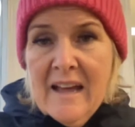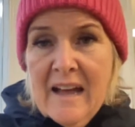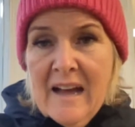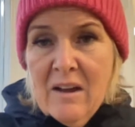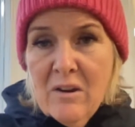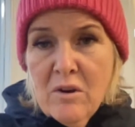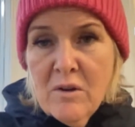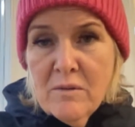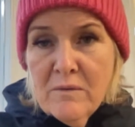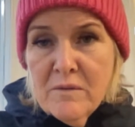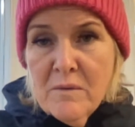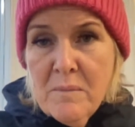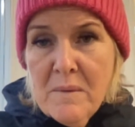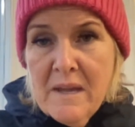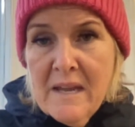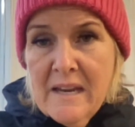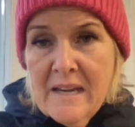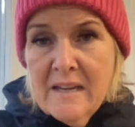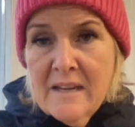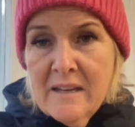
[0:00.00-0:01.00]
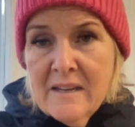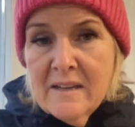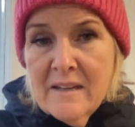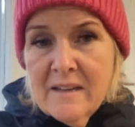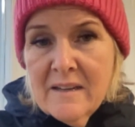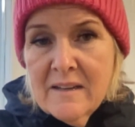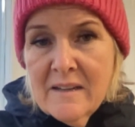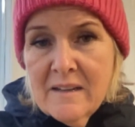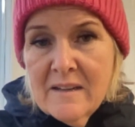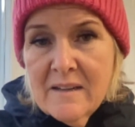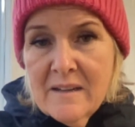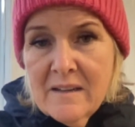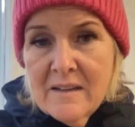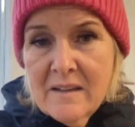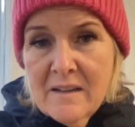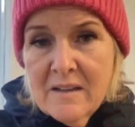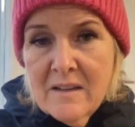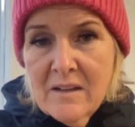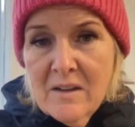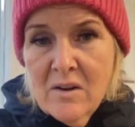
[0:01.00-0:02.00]
How long have I been?
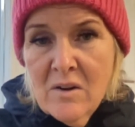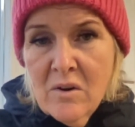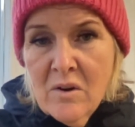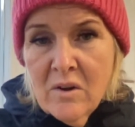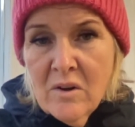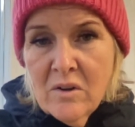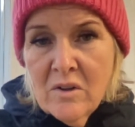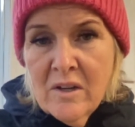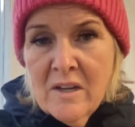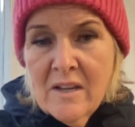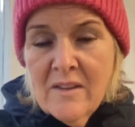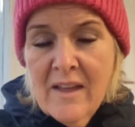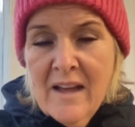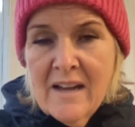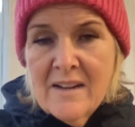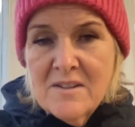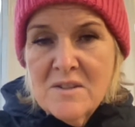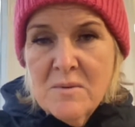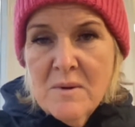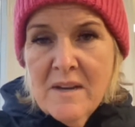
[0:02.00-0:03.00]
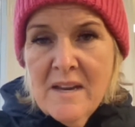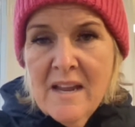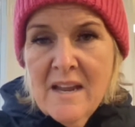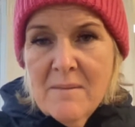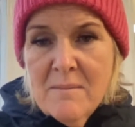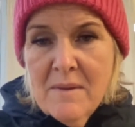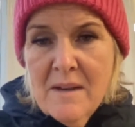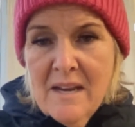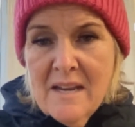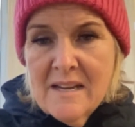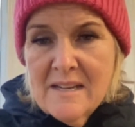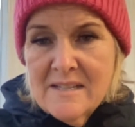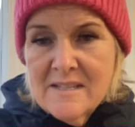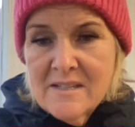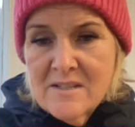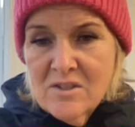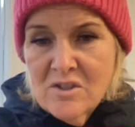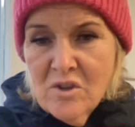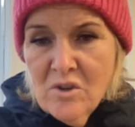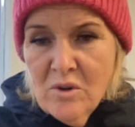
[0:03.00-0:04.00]
Oh, look at that, 28
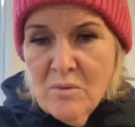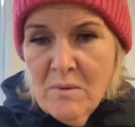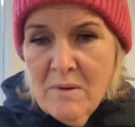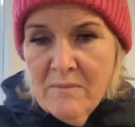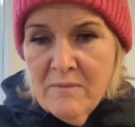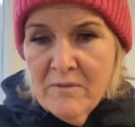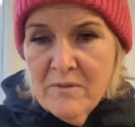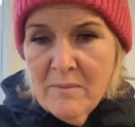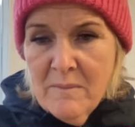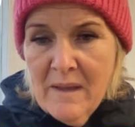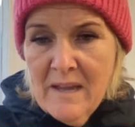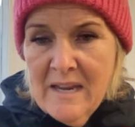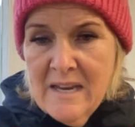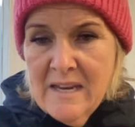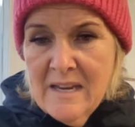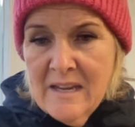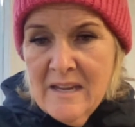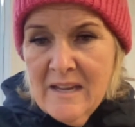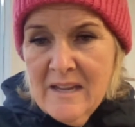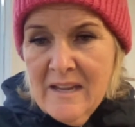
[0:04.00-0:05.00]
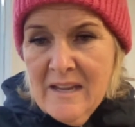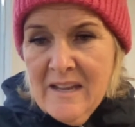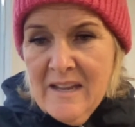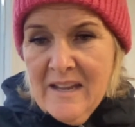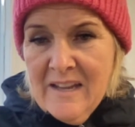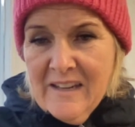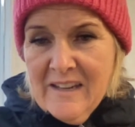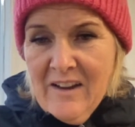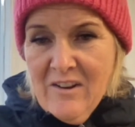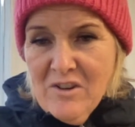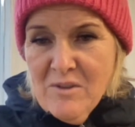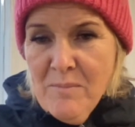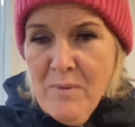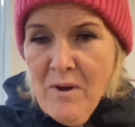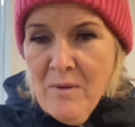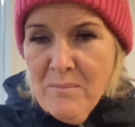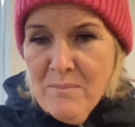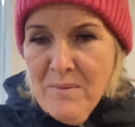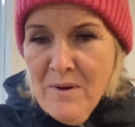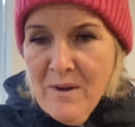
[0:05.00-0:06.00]
minutes. Short one for me. Got your
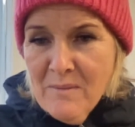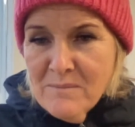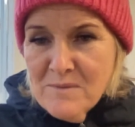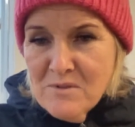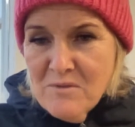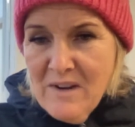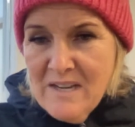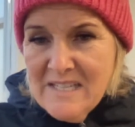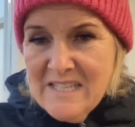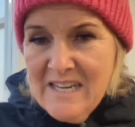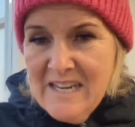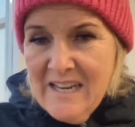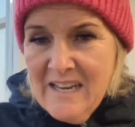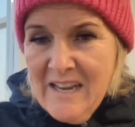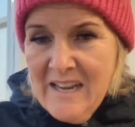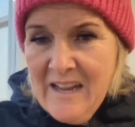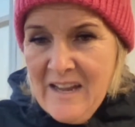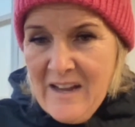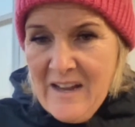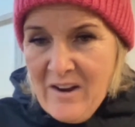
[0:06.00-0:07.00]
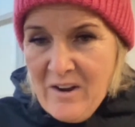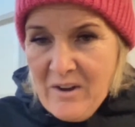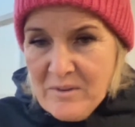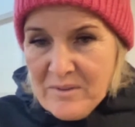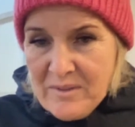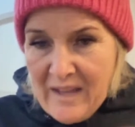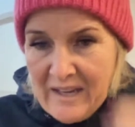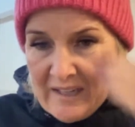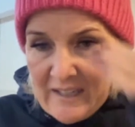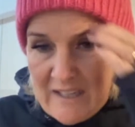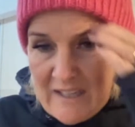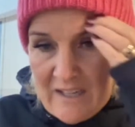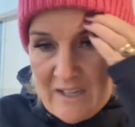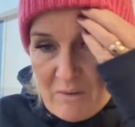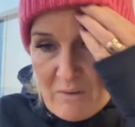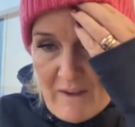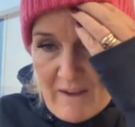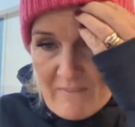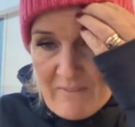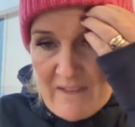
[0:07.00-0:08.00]
pom-poms ready. Oh, thank
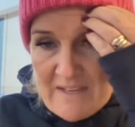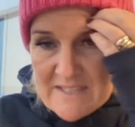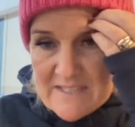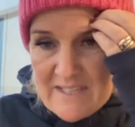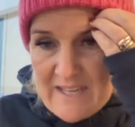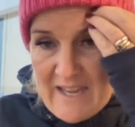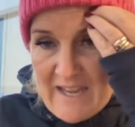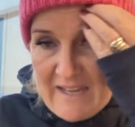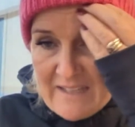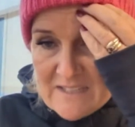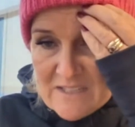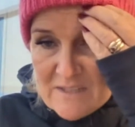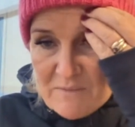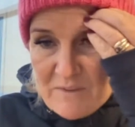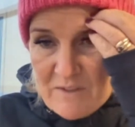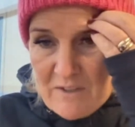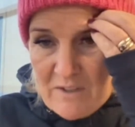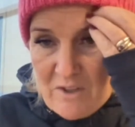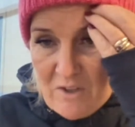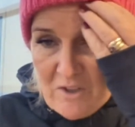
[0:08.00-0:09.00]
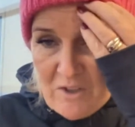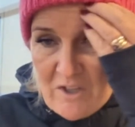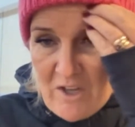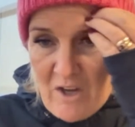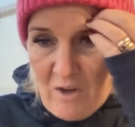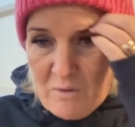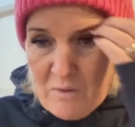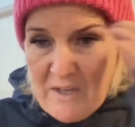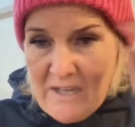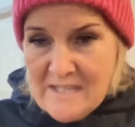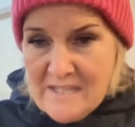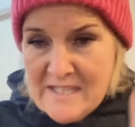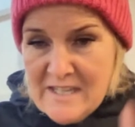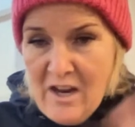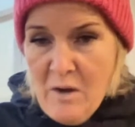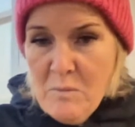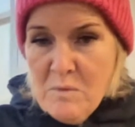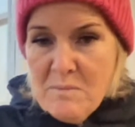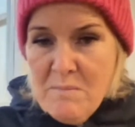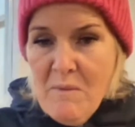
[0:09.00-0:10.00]
you, Rianne. That's kind of you. Got to go. Need to
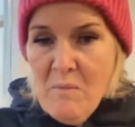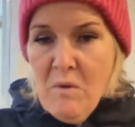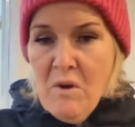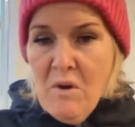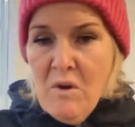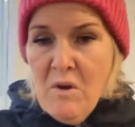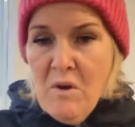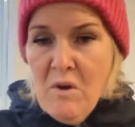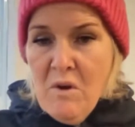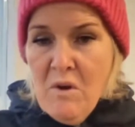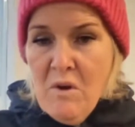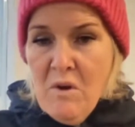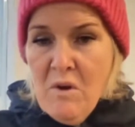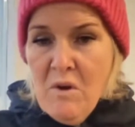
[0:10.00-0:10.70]
get on with my work.